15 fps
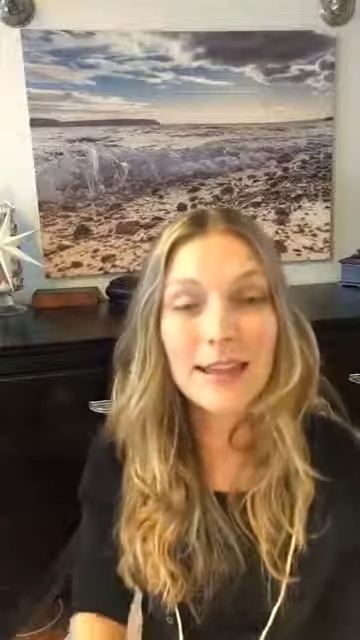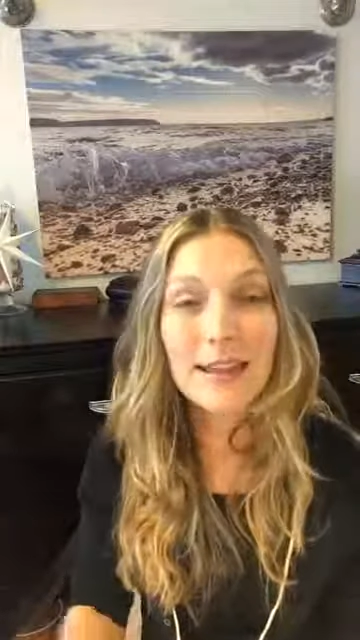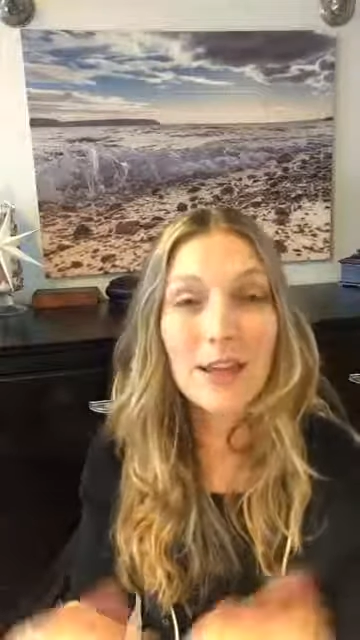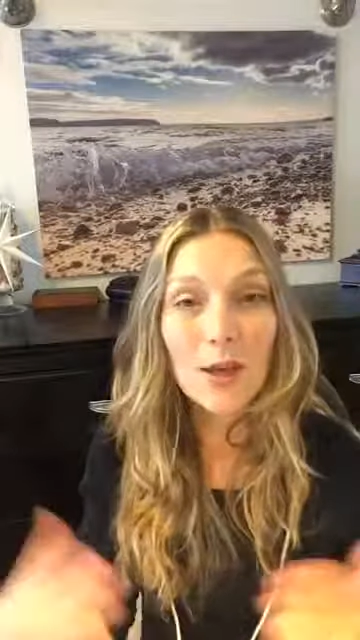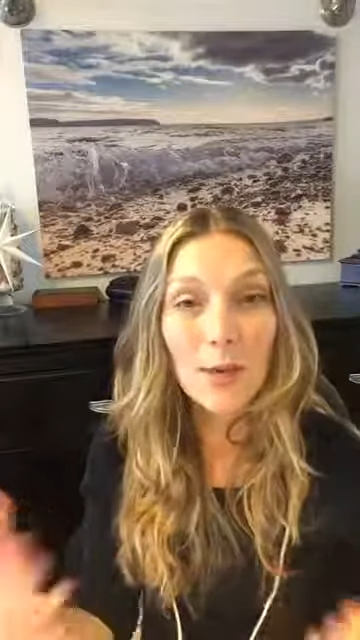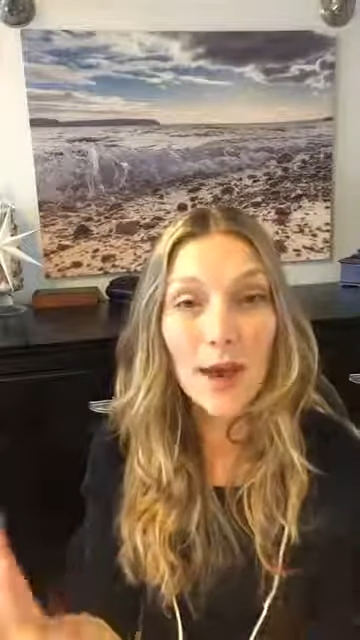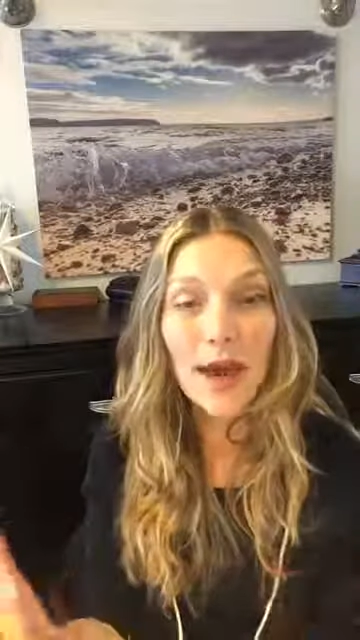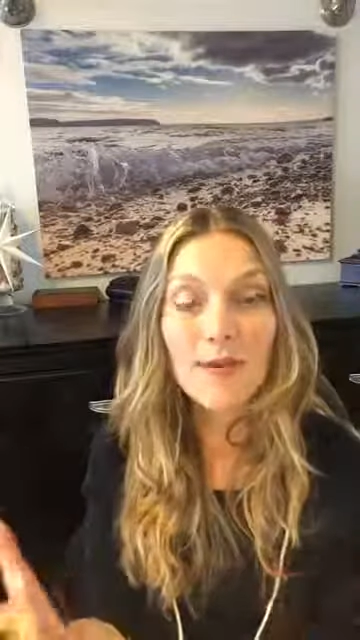that
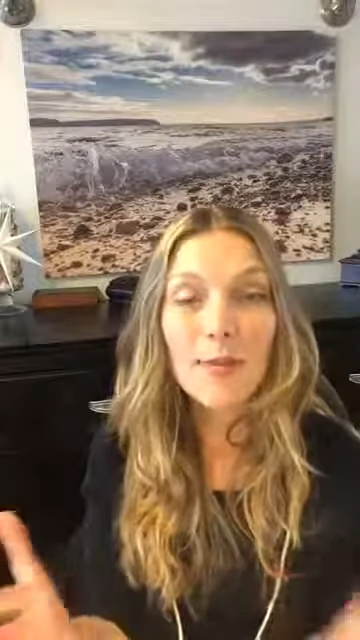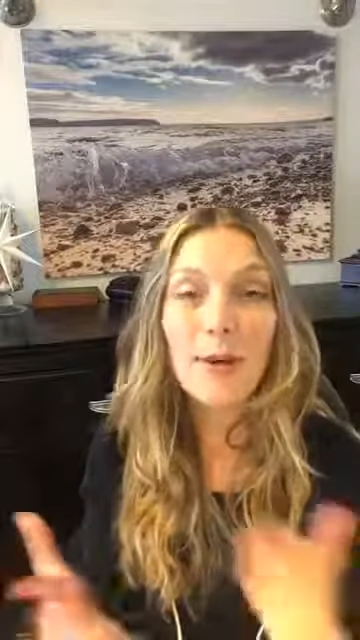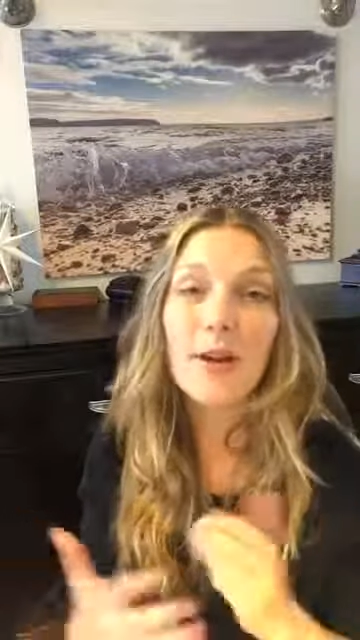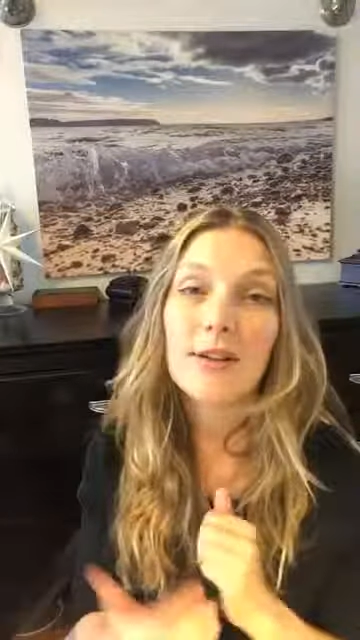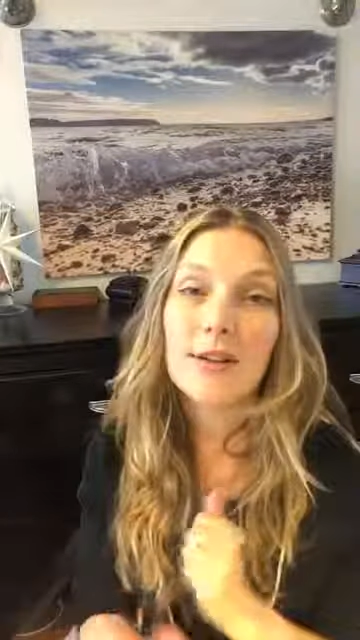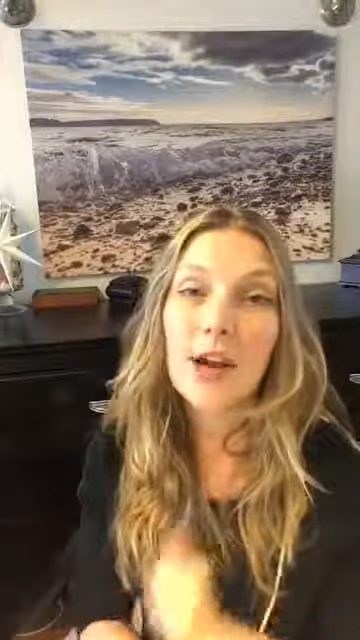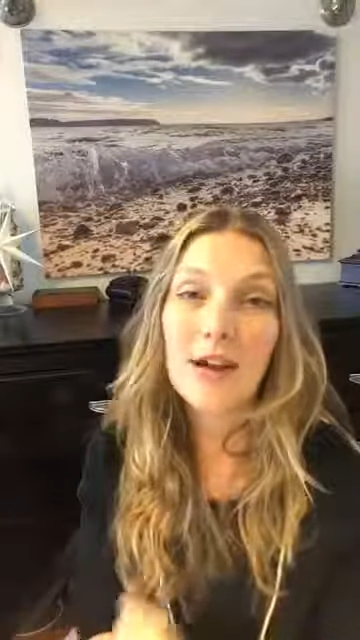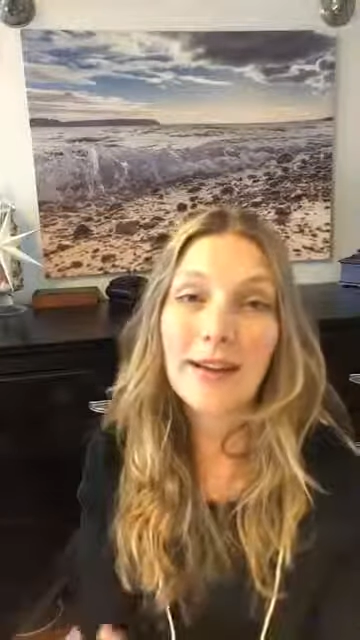you have
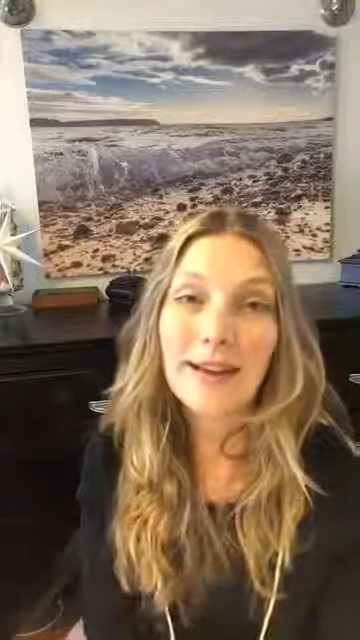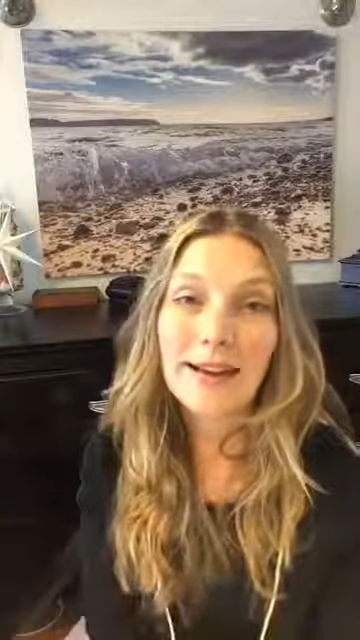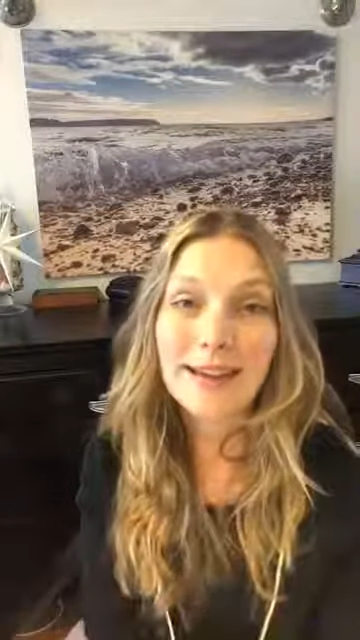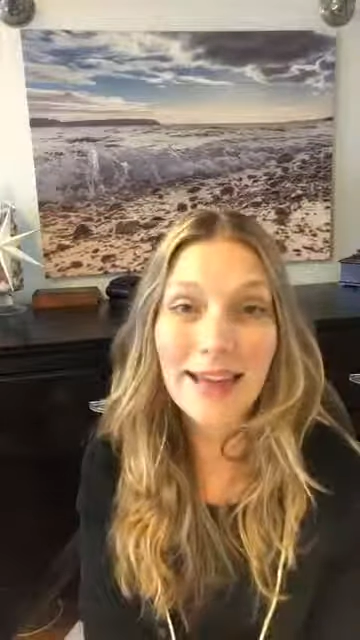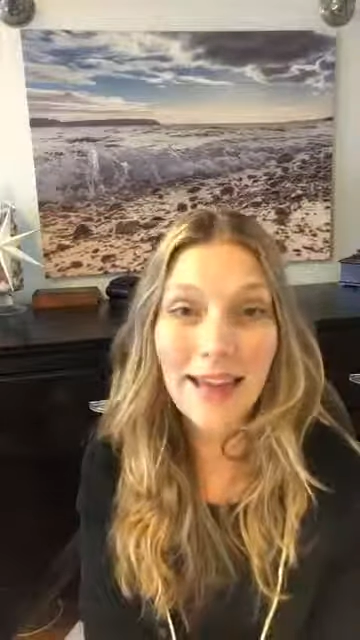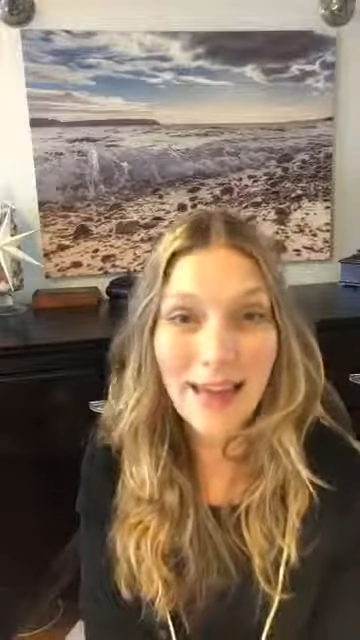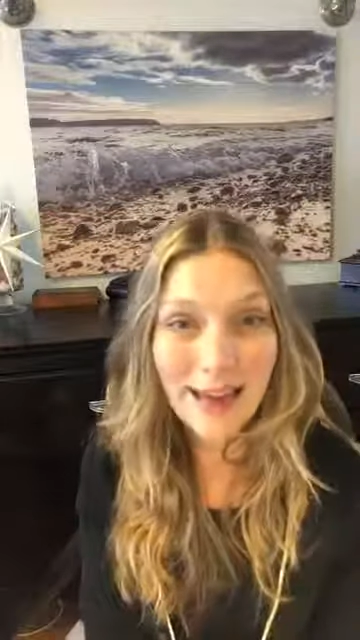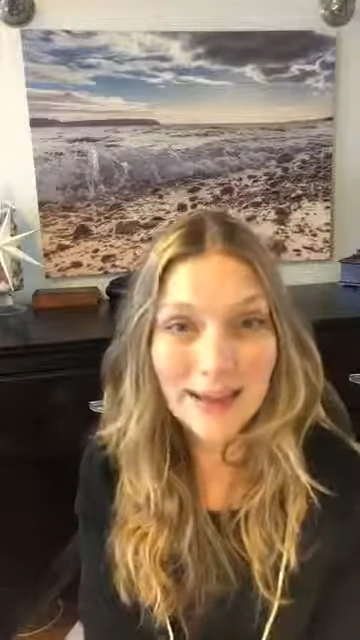about dog
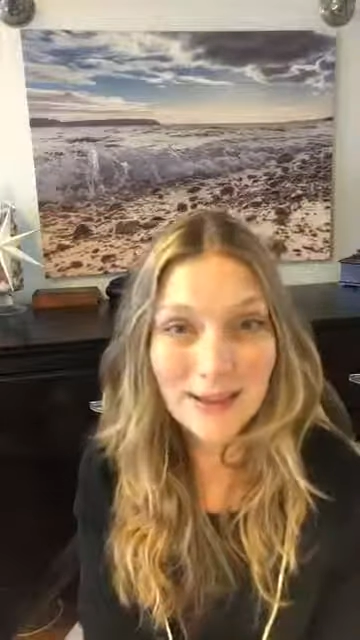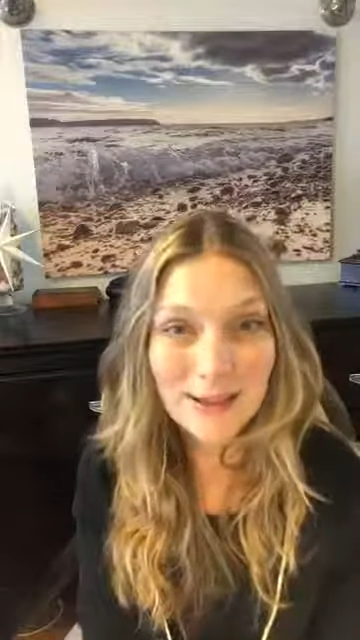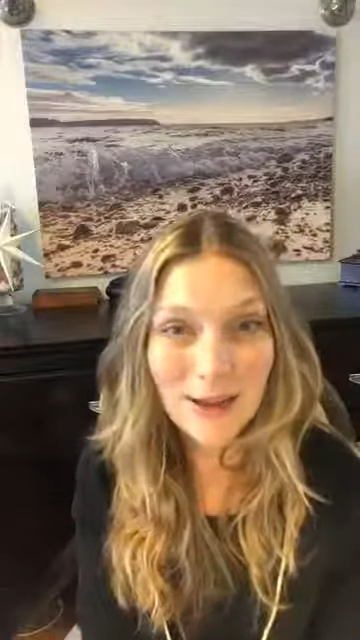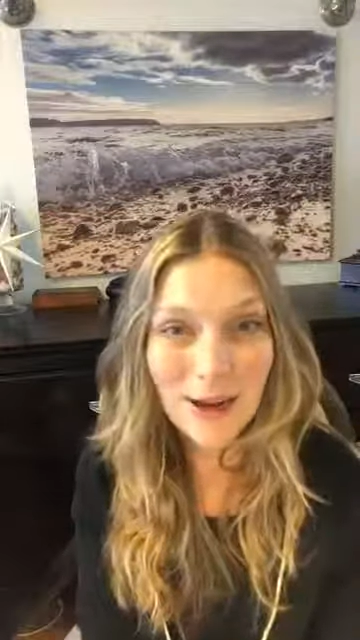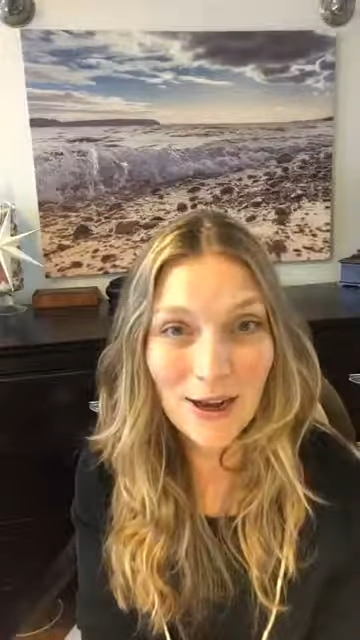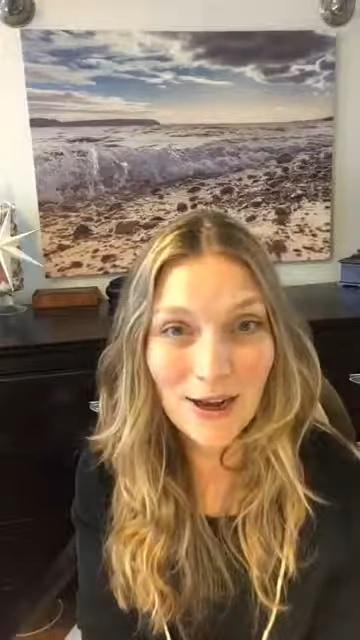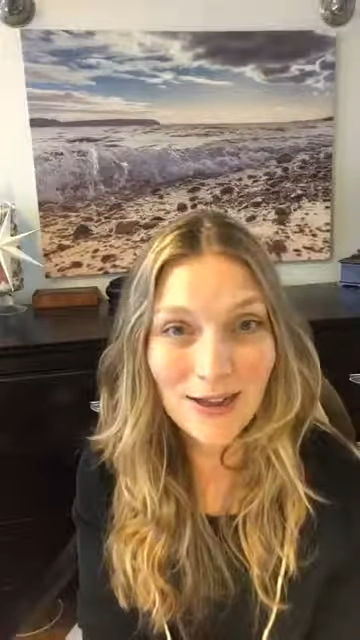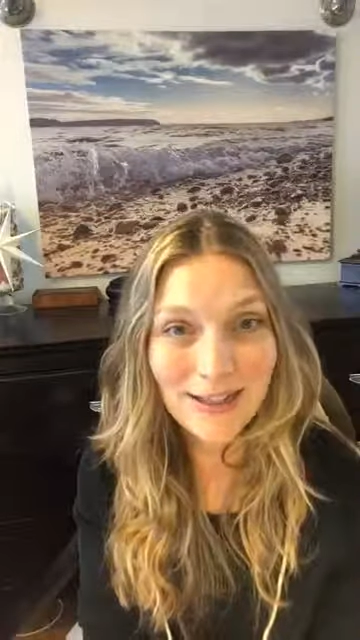health and
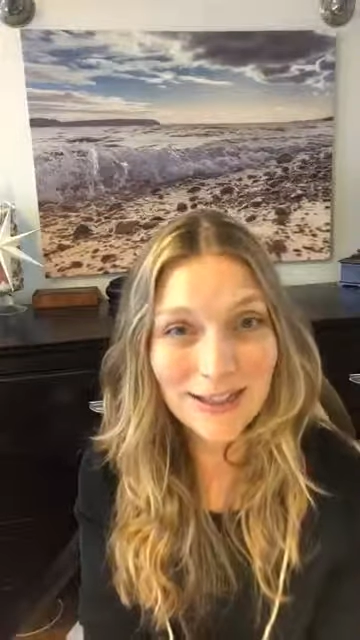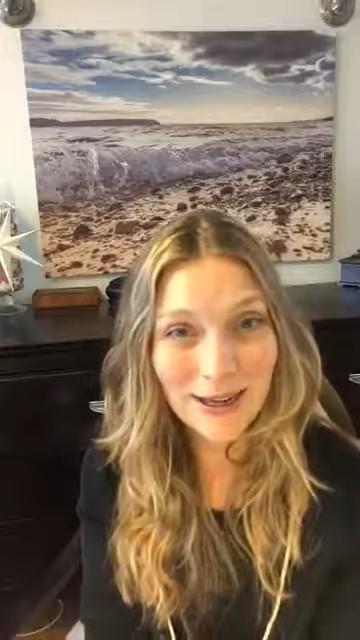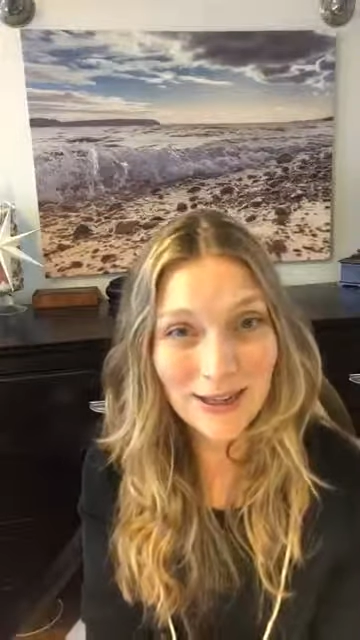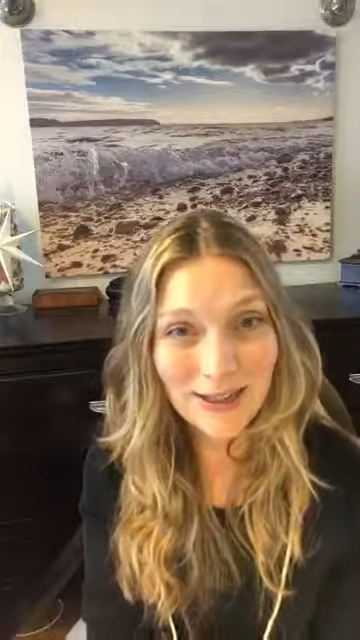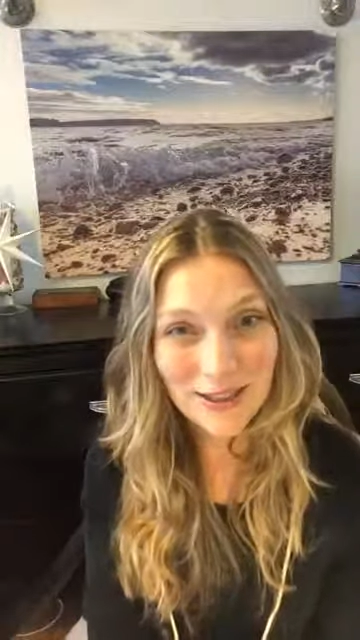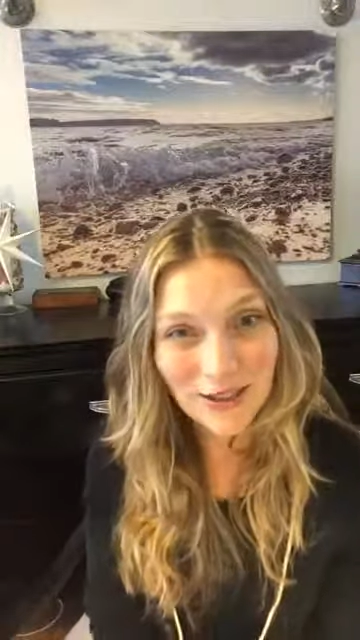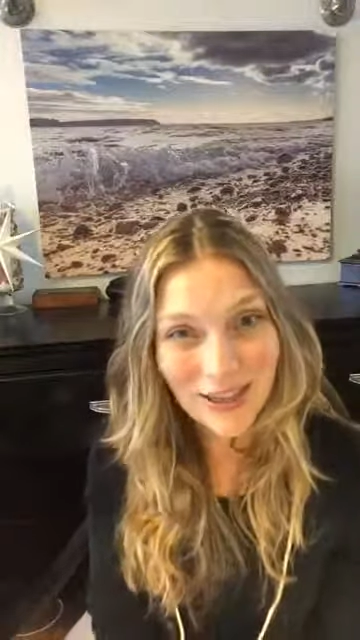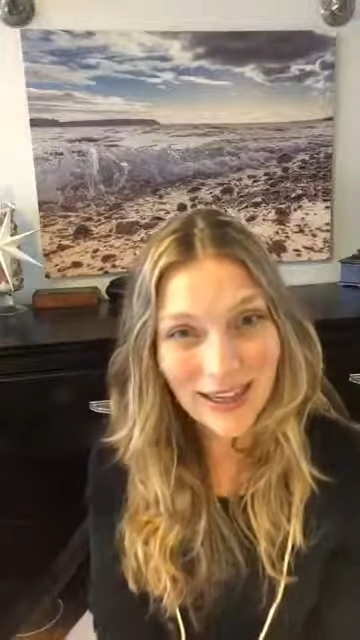
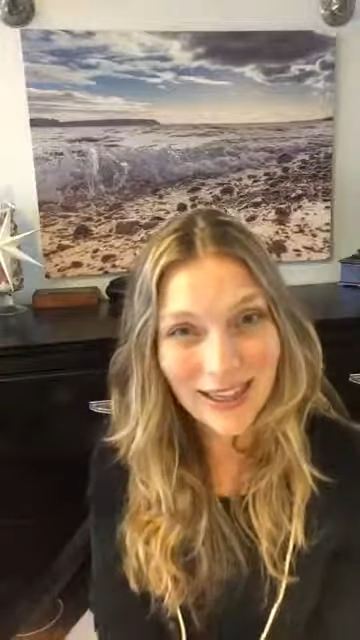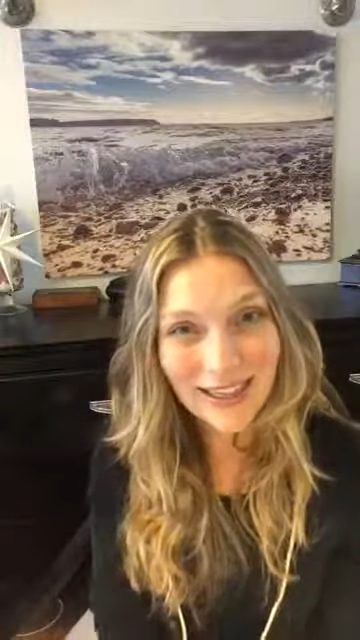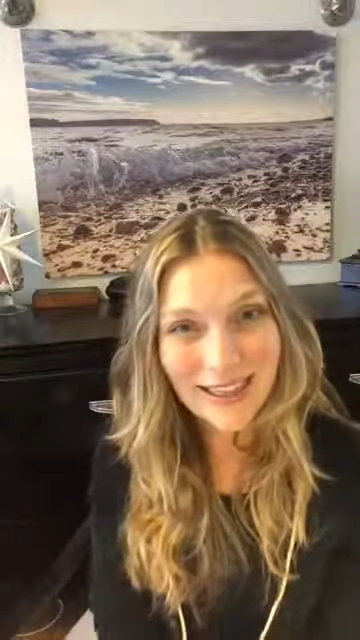dog training.